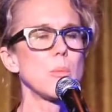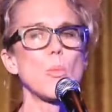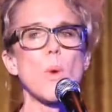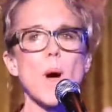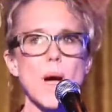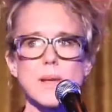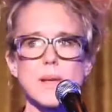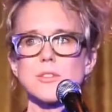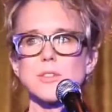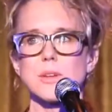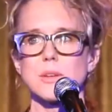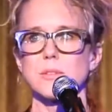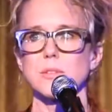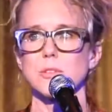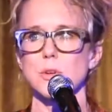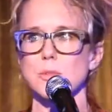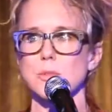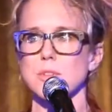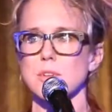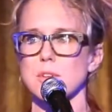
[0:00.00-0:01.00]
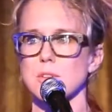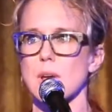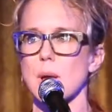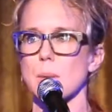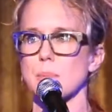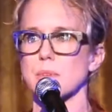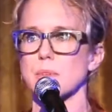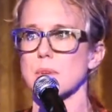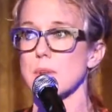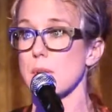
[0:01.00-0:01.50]
why she chose to
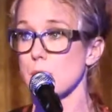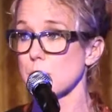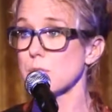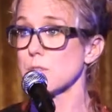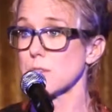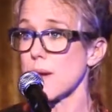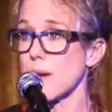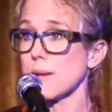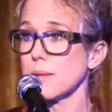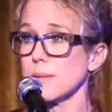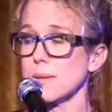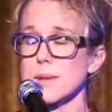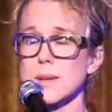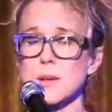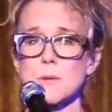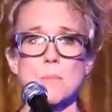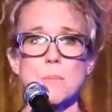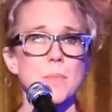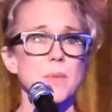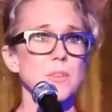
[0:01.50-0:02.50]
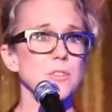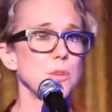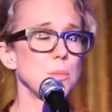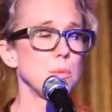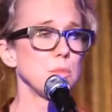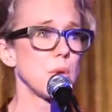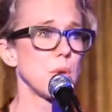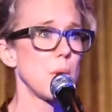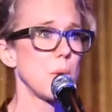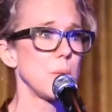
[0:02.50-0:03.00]
adopt another child. She
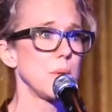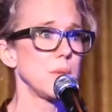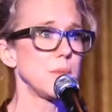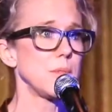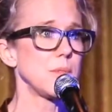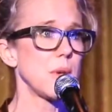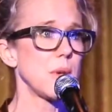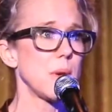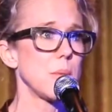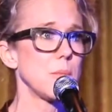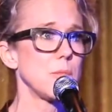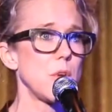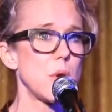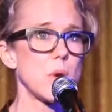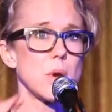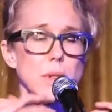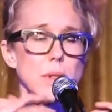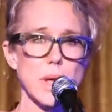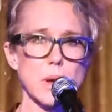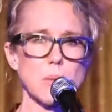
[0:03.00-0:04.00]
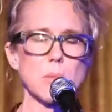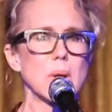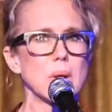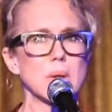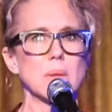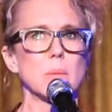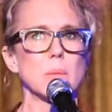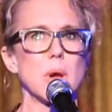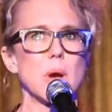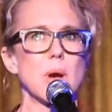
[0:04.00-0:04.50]
was always very like,
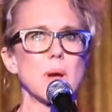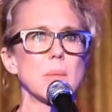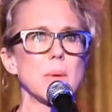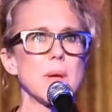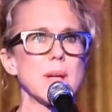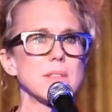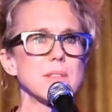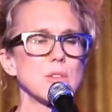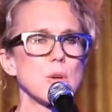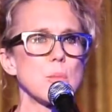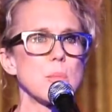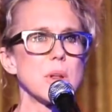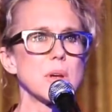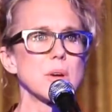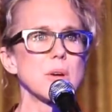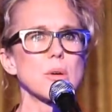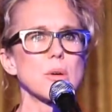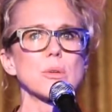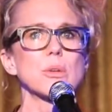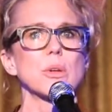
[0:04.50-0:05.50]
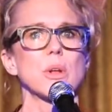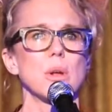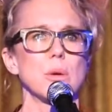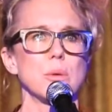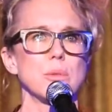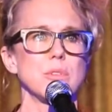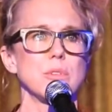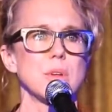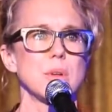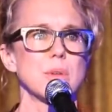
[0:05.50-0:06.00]
well, we had so many girl
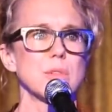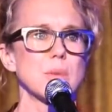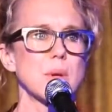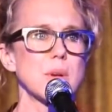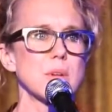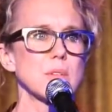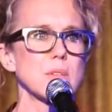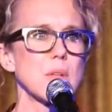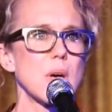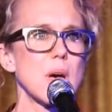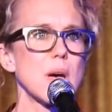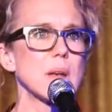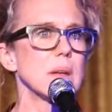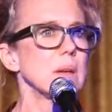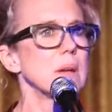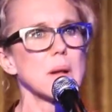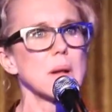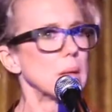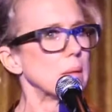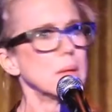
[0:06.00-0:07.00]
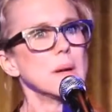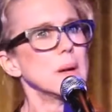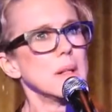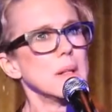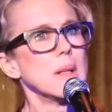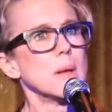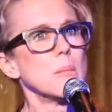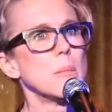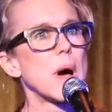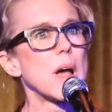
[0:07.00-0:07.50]
clothes, so I just thought,
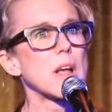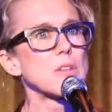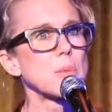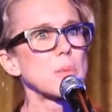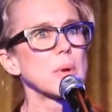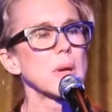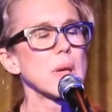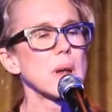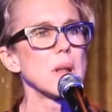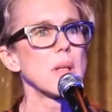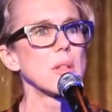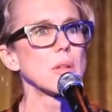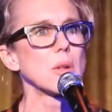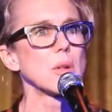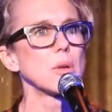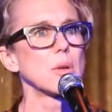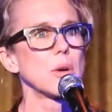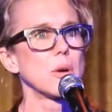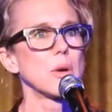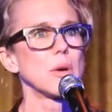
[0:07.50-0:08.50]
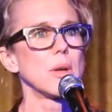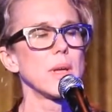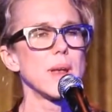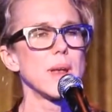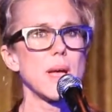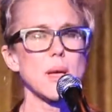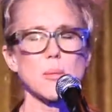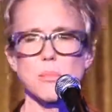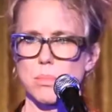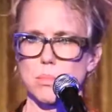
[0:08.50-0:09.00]
might as well get another little girl.
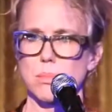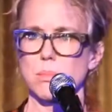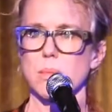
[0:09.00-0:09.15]
And I